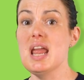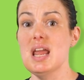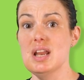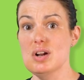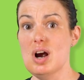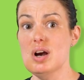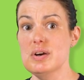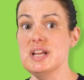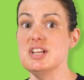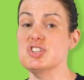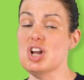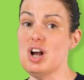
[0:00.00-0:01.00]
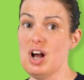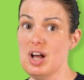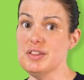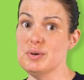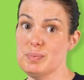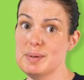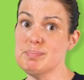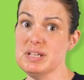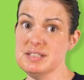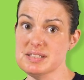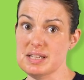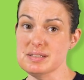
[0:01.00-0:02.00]
and Rh on their red
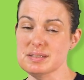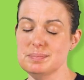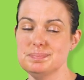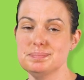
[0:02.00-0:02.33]
blood cells.